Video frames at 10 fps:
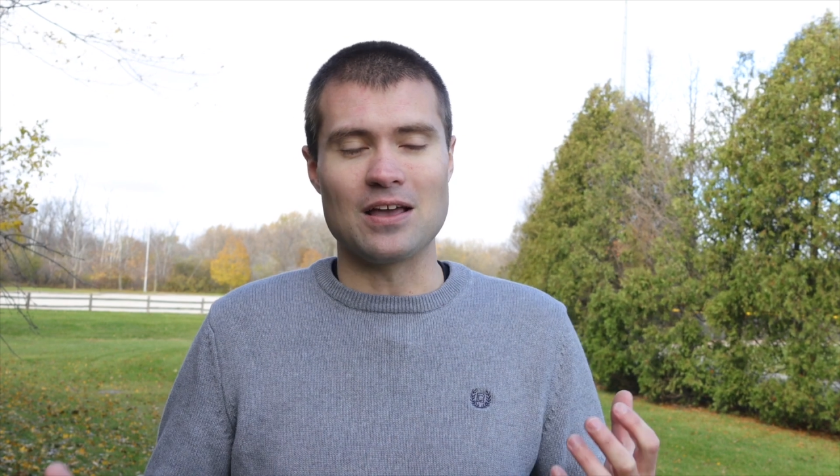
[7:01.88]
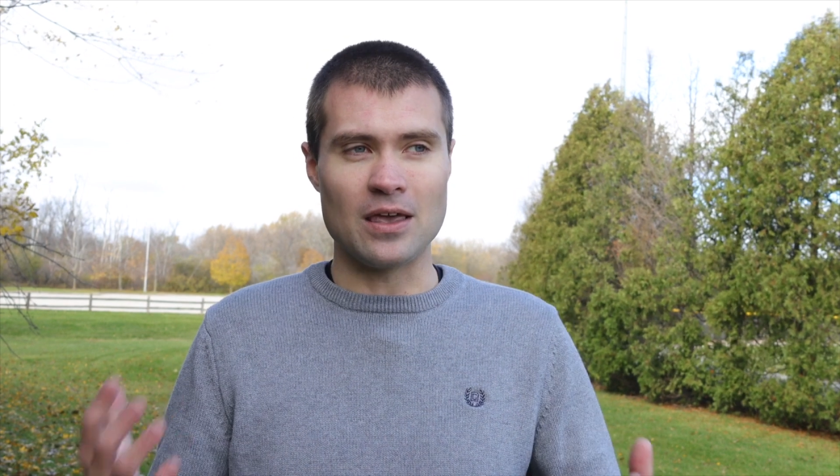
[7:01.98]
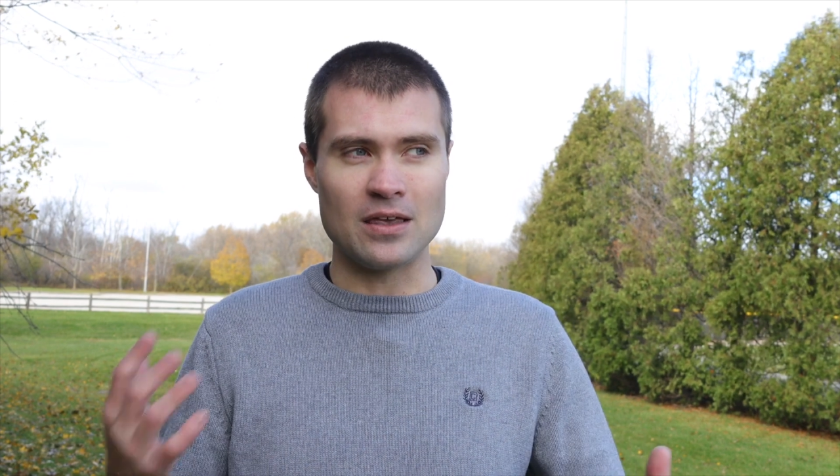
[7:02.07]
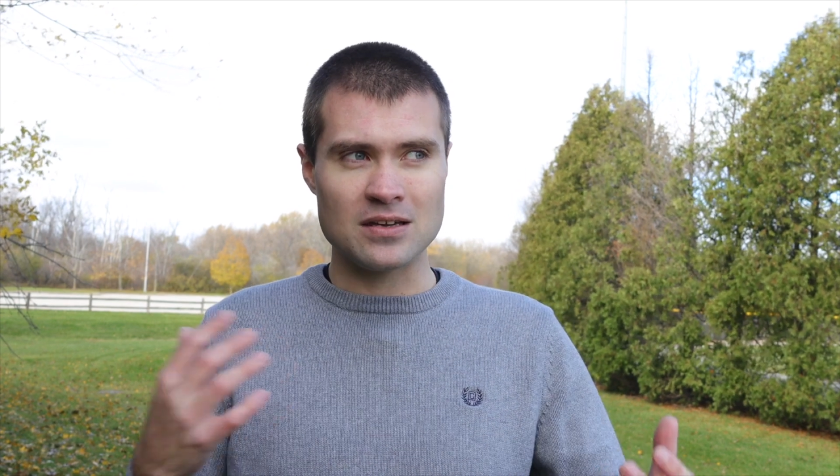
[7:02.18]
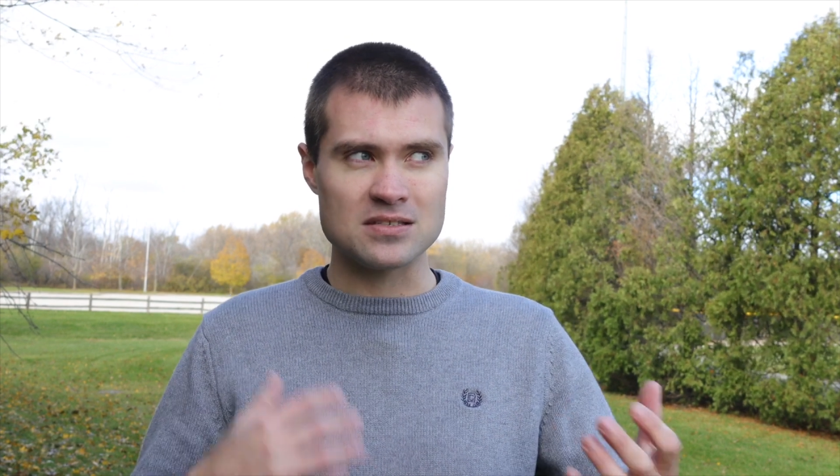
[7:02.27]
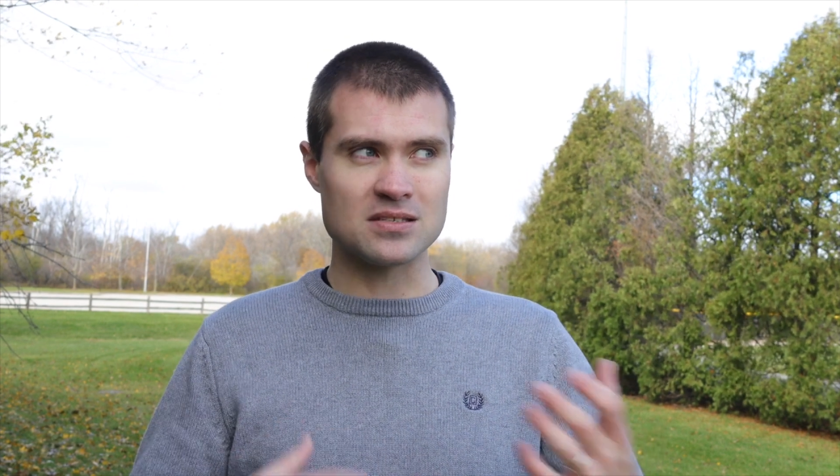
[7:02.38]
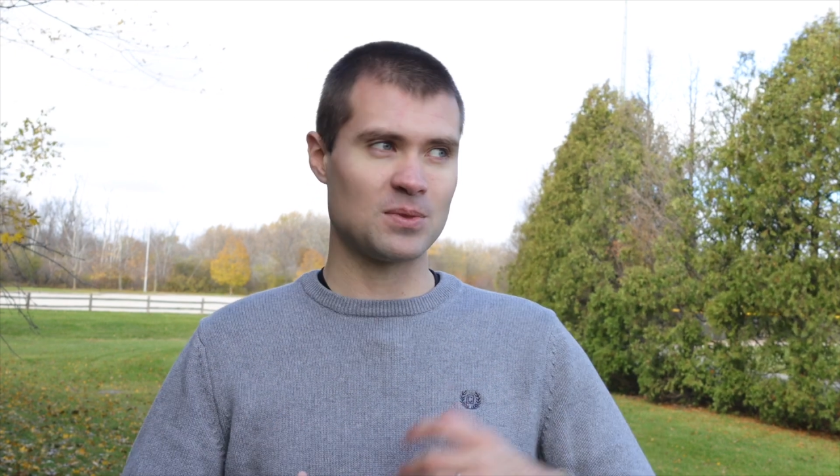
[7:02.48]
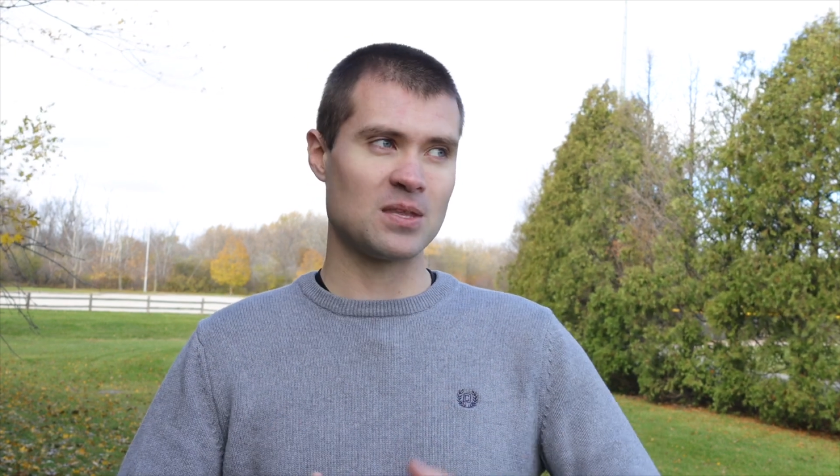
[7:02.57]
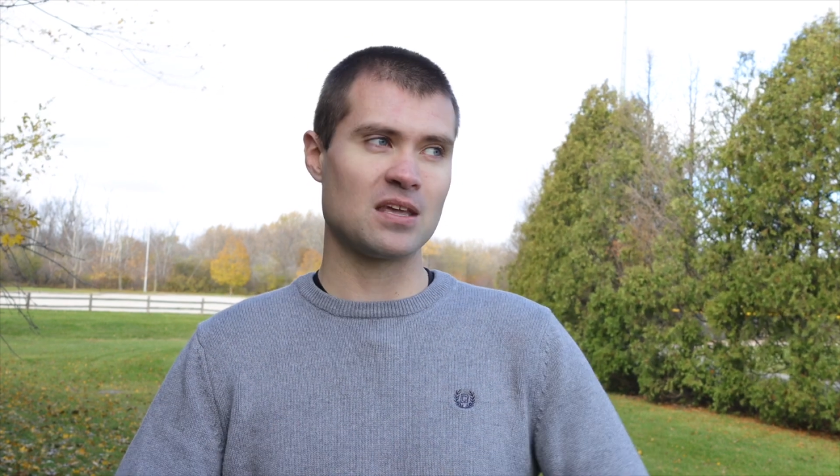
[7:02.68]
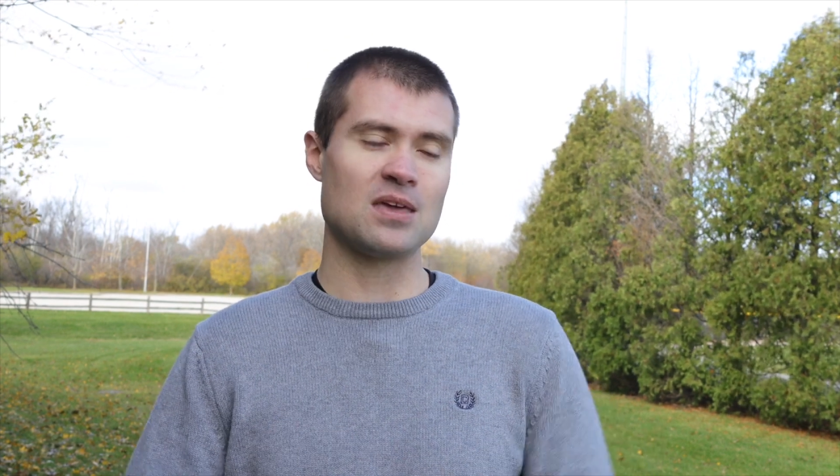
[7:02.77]
it is
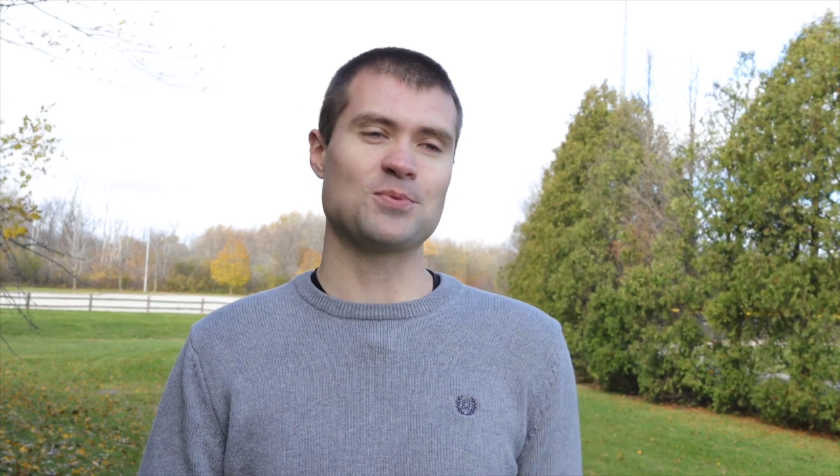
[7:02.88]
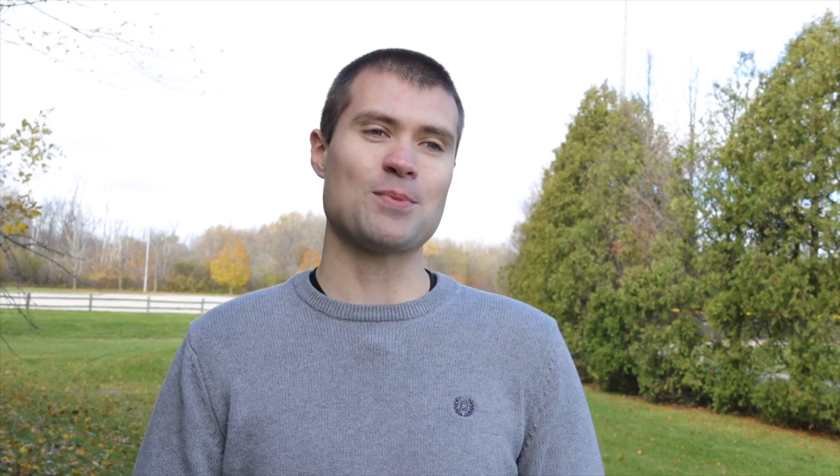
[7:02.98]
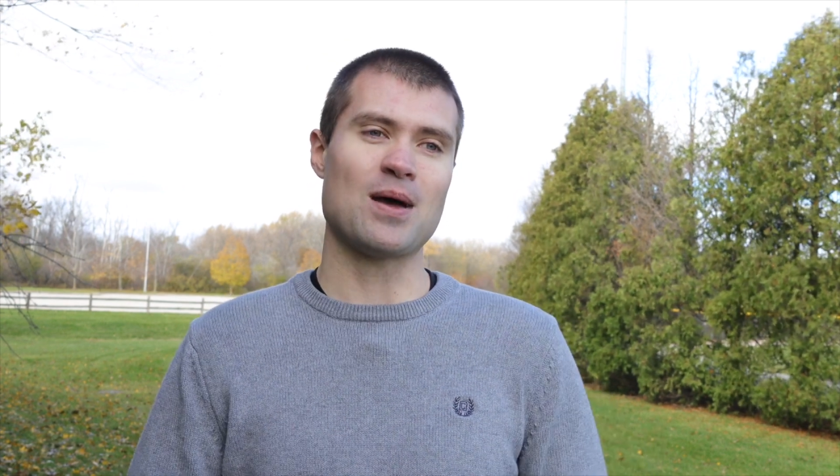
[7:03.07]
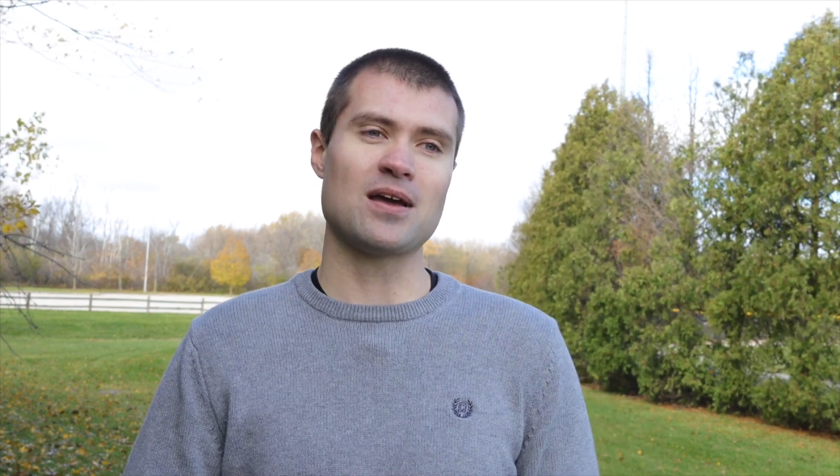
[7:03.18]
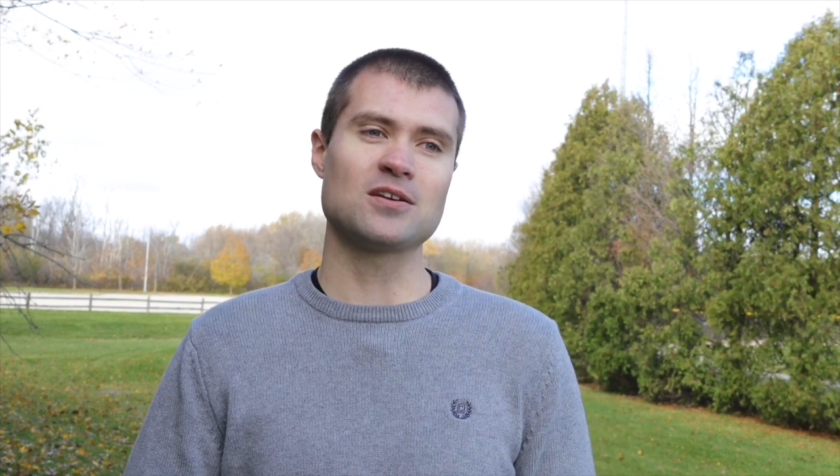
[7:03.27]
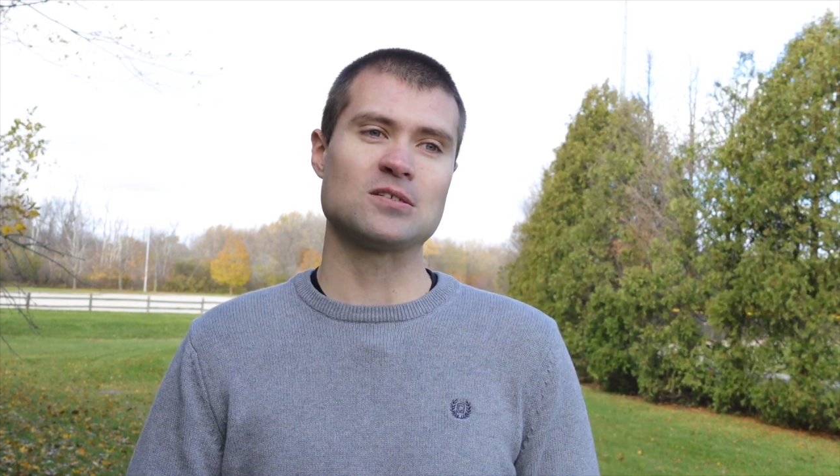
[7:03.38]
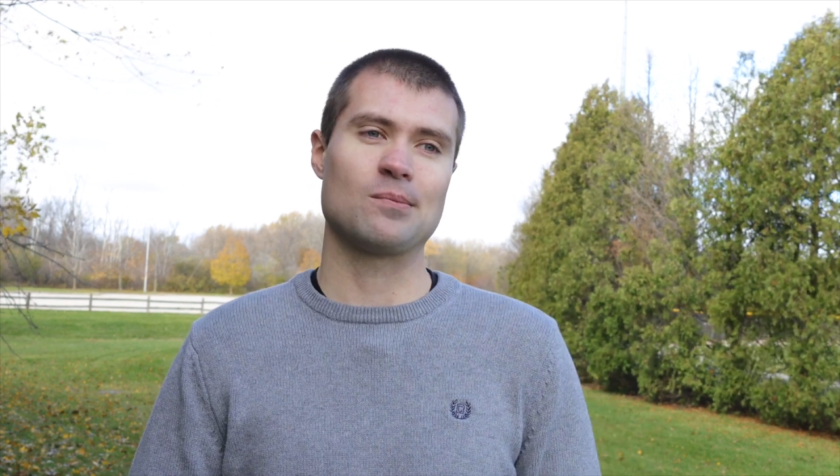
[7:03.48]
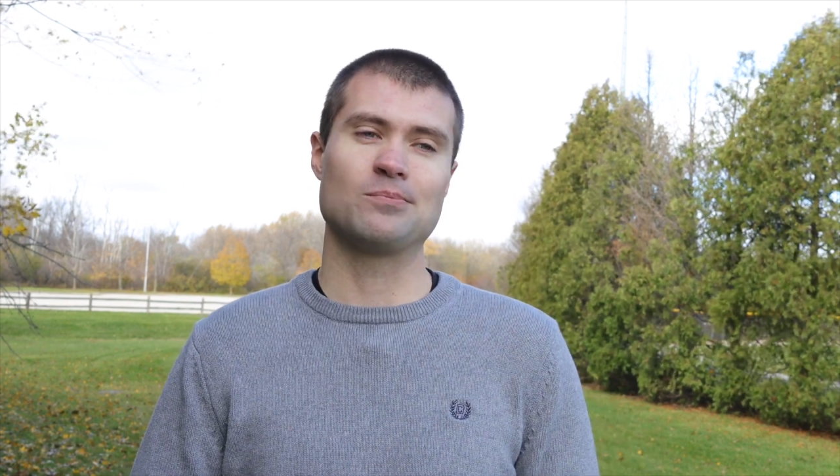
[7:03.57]
something to keep in mind,